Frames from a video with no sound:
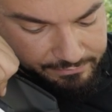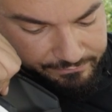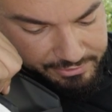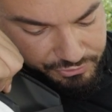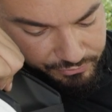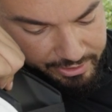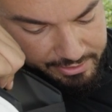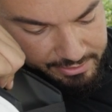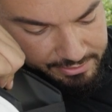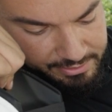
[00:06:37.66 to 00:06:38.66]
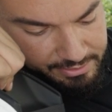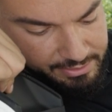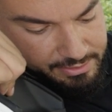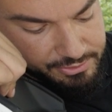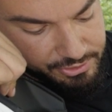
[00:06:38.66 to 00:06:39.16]
Fits right in
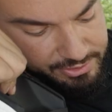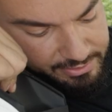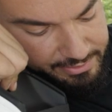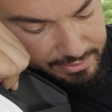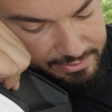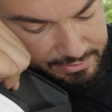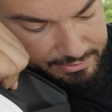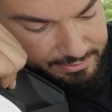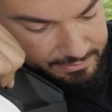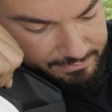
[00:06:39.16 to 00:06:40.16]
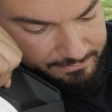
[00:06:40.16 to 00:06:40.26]
just like this.